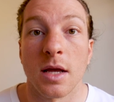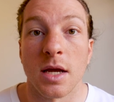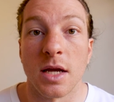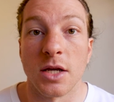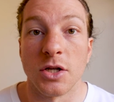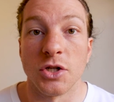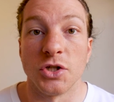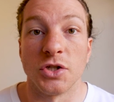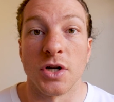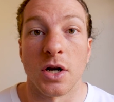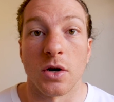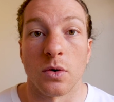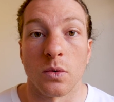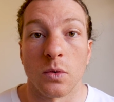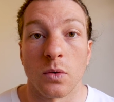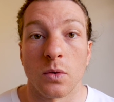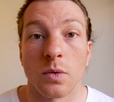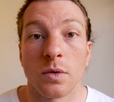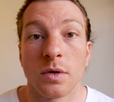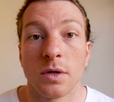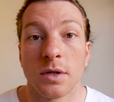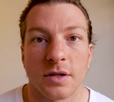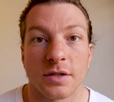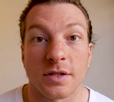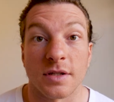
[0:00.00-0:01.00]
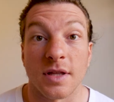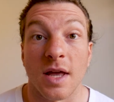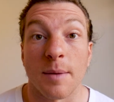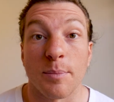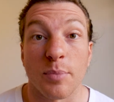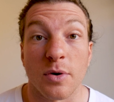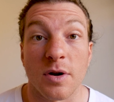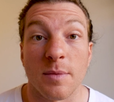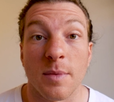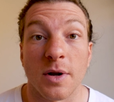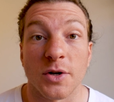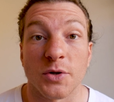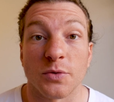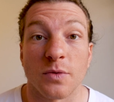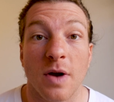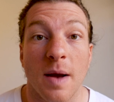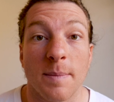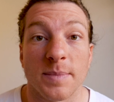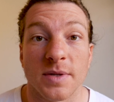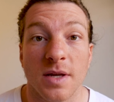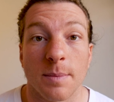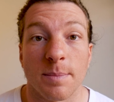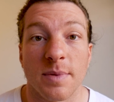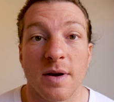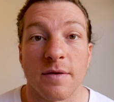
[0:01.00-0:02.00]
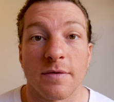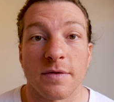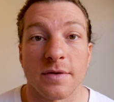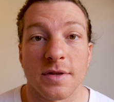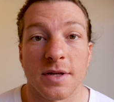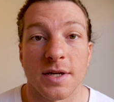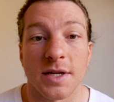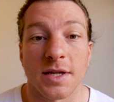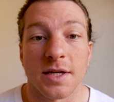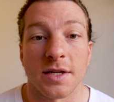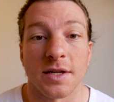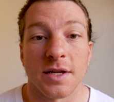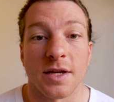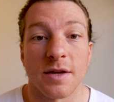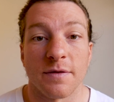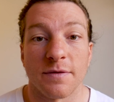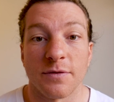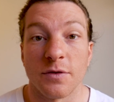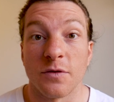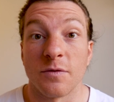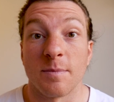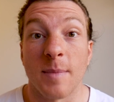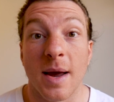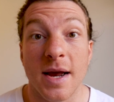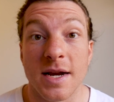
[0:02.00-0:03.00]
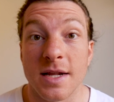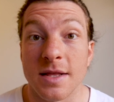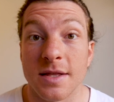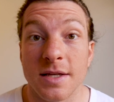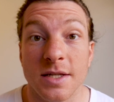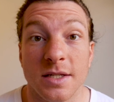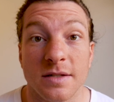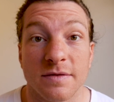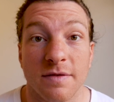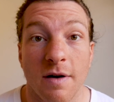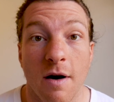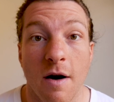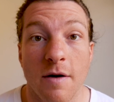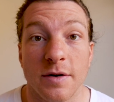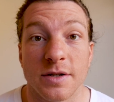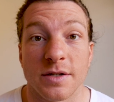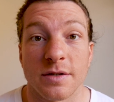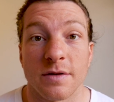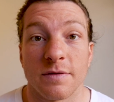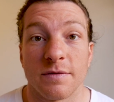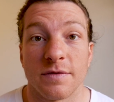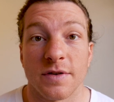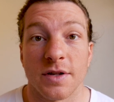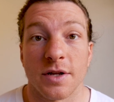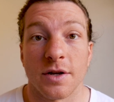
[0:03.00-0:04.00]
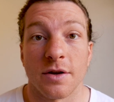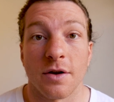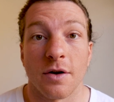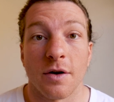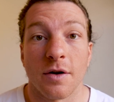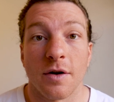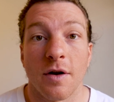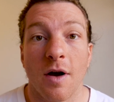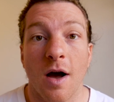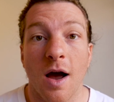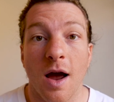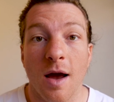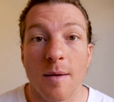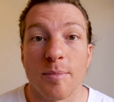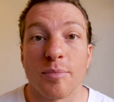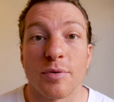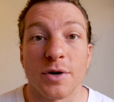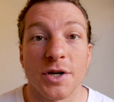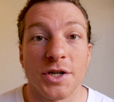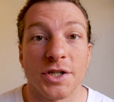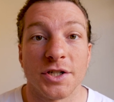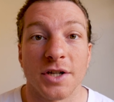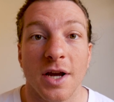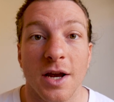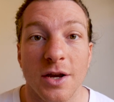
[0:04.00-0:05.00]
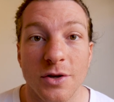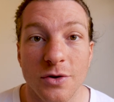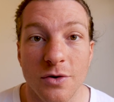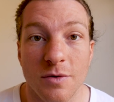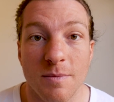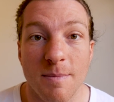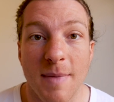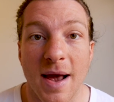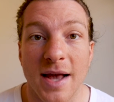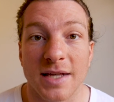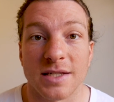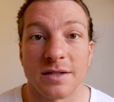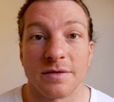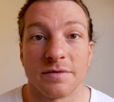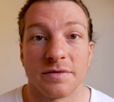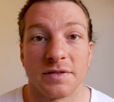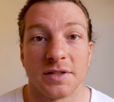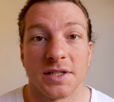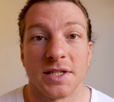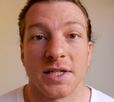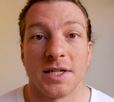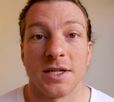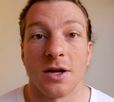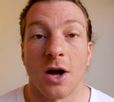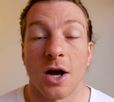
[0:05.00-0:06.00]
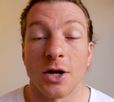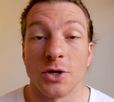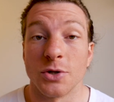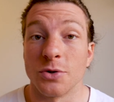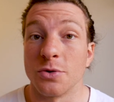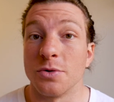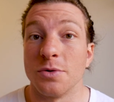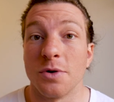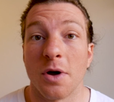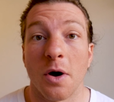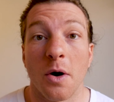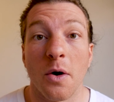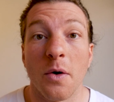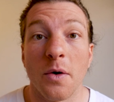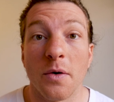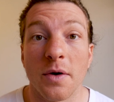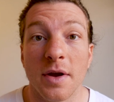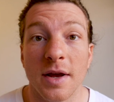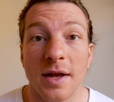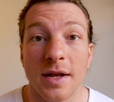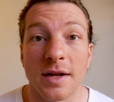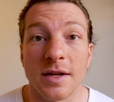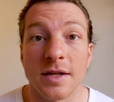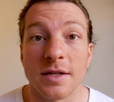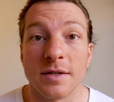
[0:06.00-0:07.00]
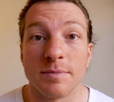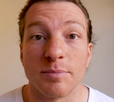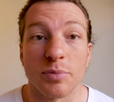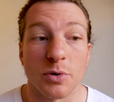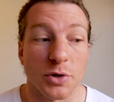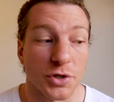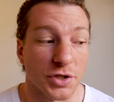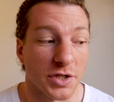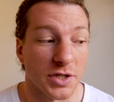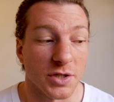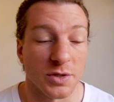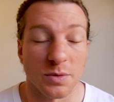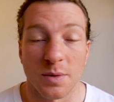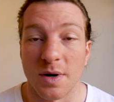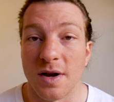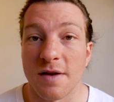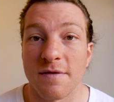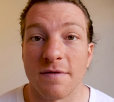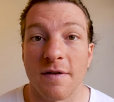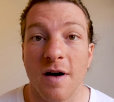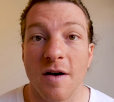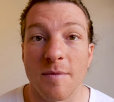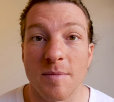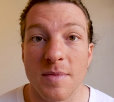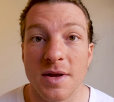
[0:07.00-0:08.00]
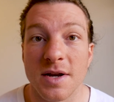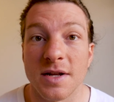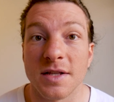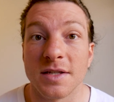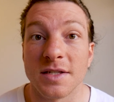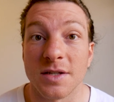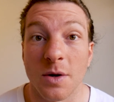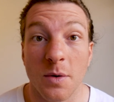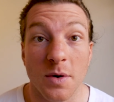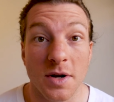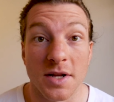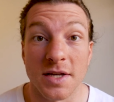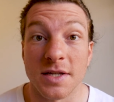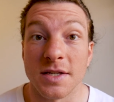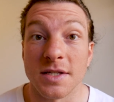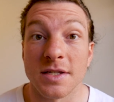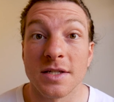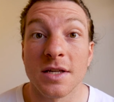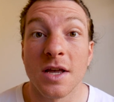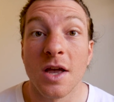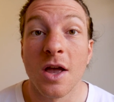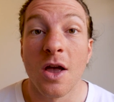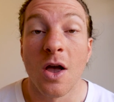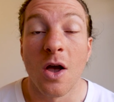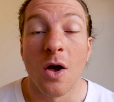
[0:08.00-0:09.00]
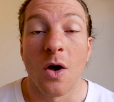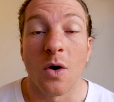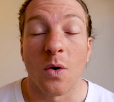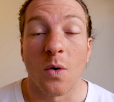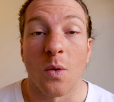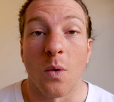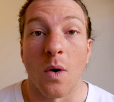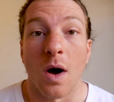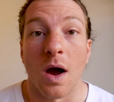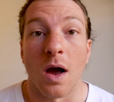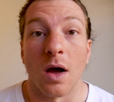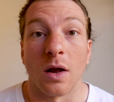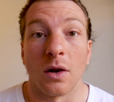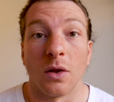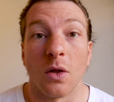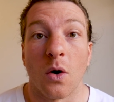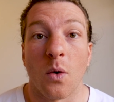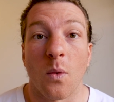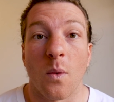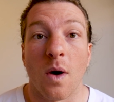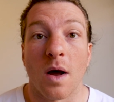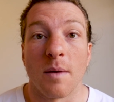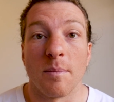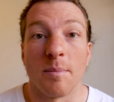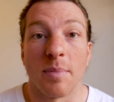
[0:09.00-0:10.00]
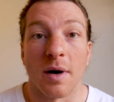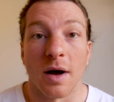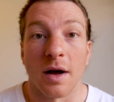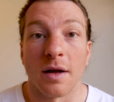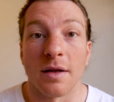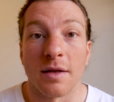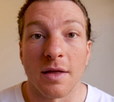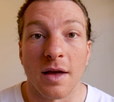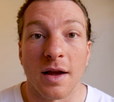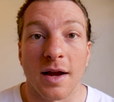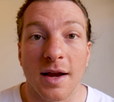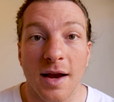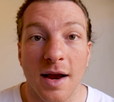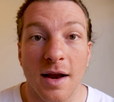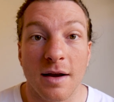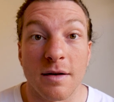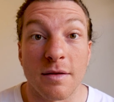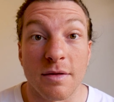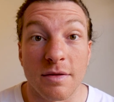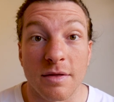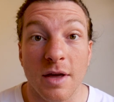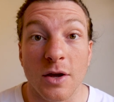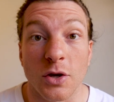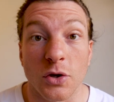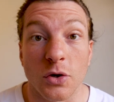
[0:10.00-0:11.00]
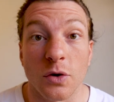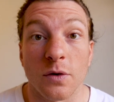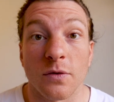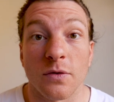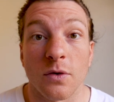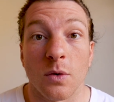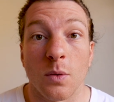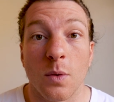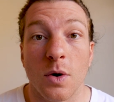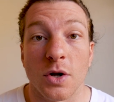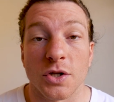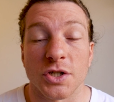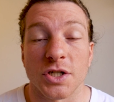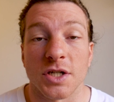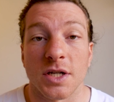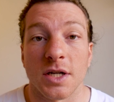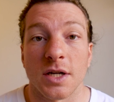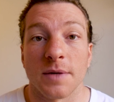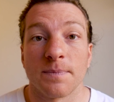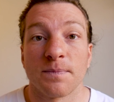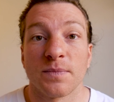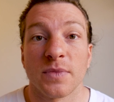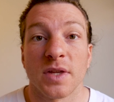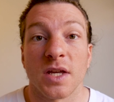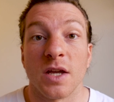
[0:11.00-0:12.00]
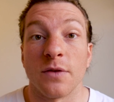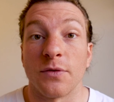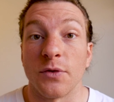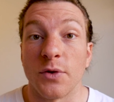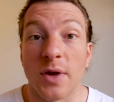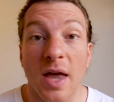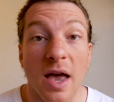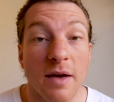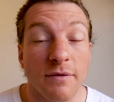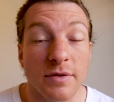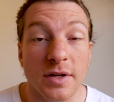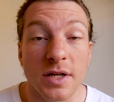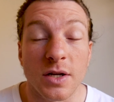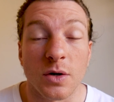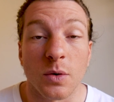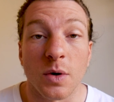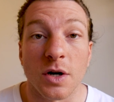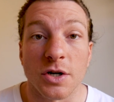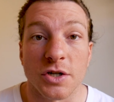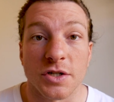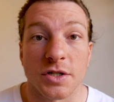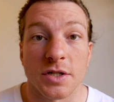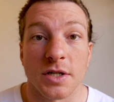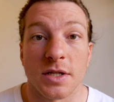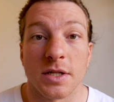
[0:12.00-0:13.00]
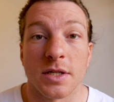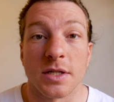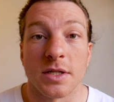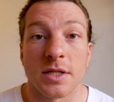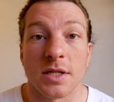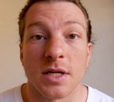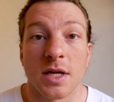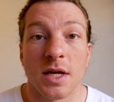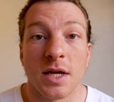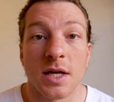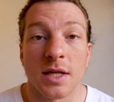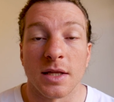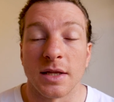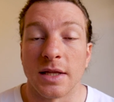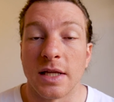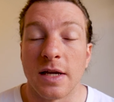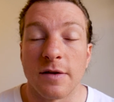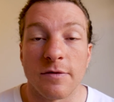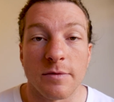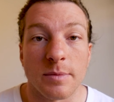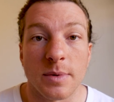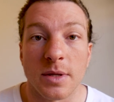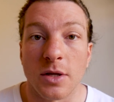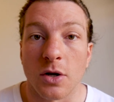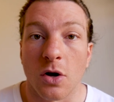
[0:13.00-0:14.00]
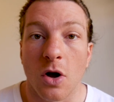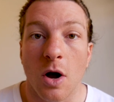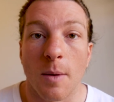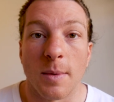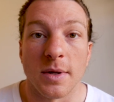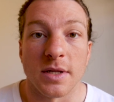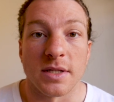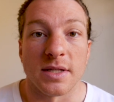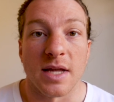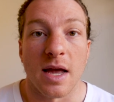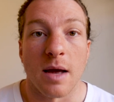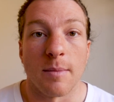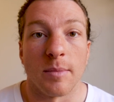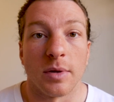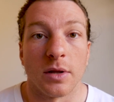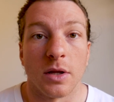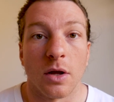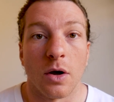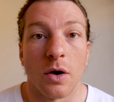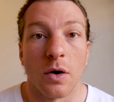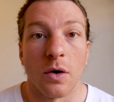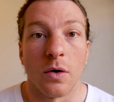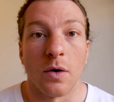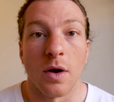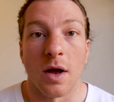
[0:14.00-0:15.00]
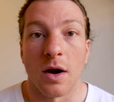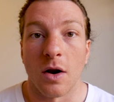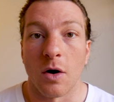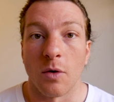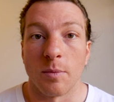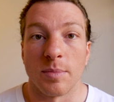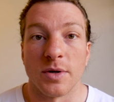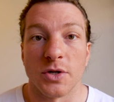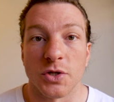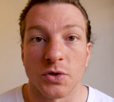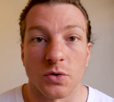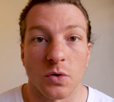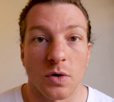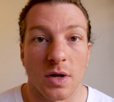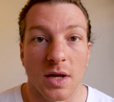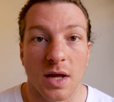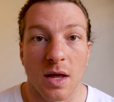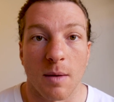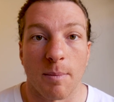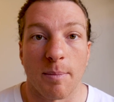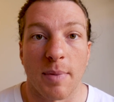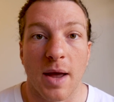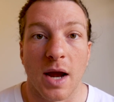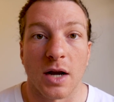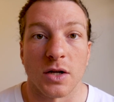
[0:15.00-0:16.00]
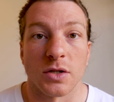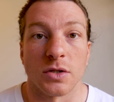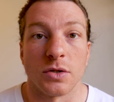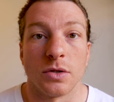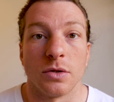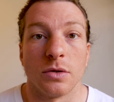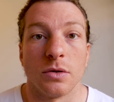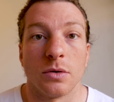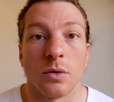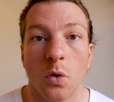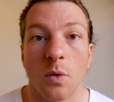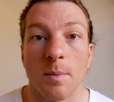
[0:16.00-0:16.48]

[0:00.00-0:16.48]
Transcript: in general. So that pretty much wraps up everything. If you've made it this far into the video, I appreciate you massively. I do know it is pushing 25 minutes, so it is quite a long one, but again, thank you for watching. If you have any questions, leave them in the comments down below and I'll be sure to get back to you